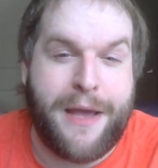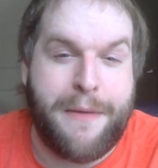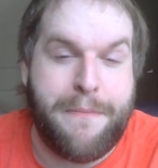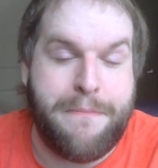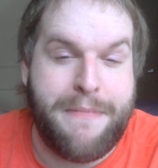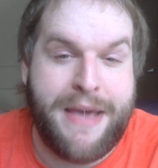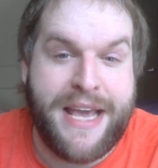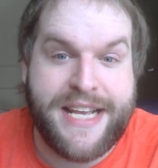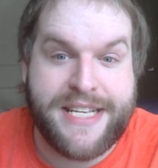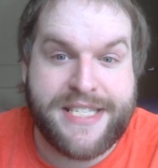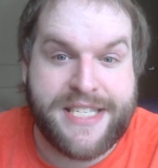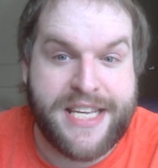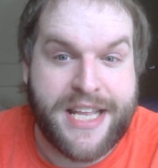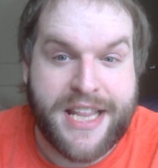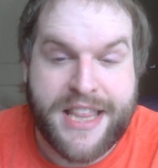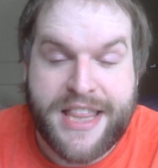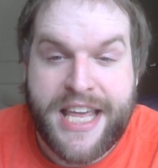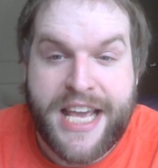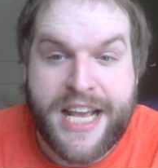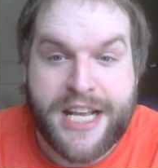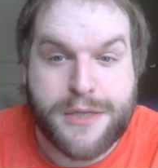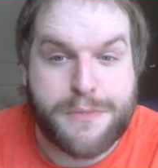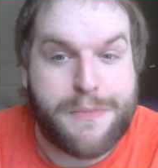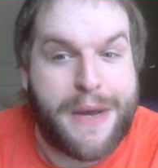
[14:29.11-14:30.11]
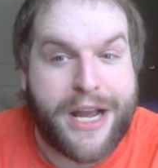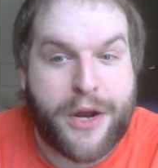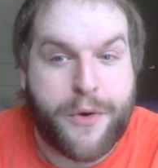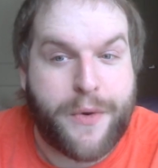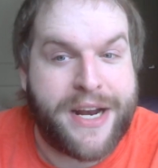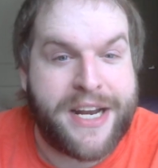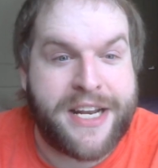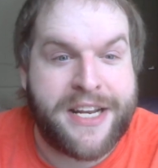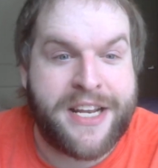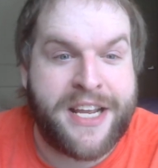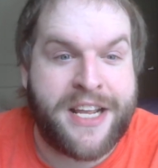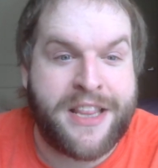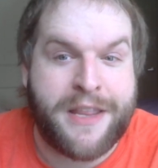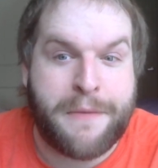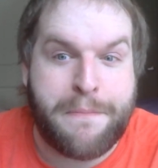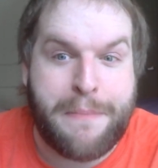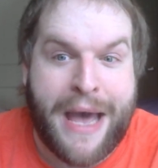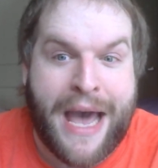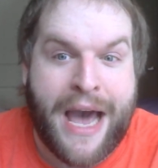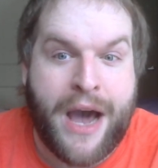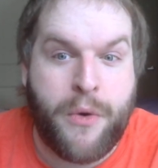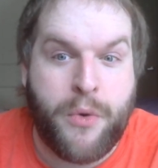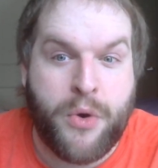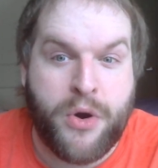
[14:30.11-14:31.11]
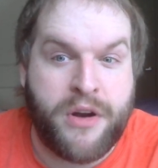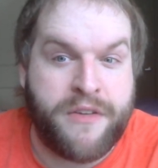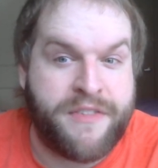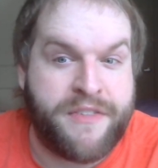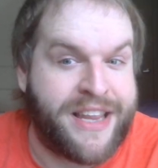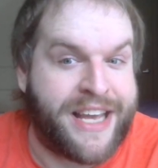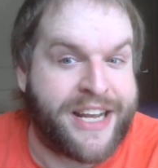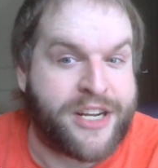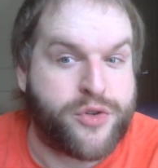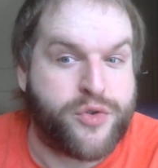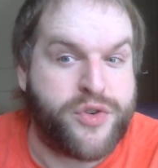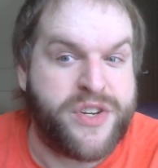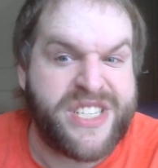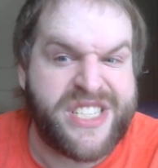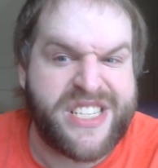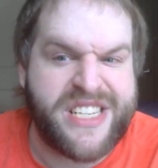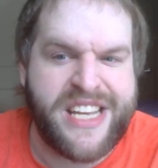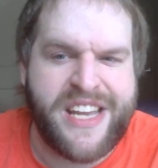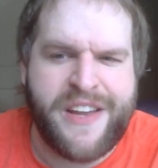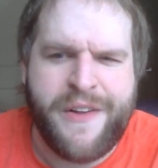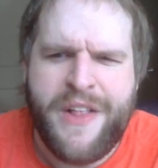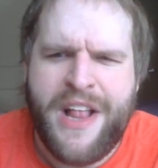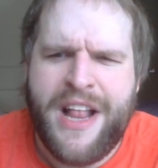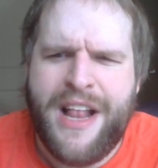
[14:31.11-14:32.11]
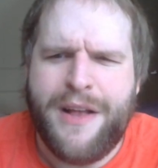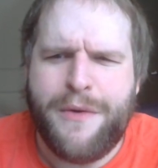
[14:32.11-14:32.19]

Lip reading: amazing things by crediting the power of electricity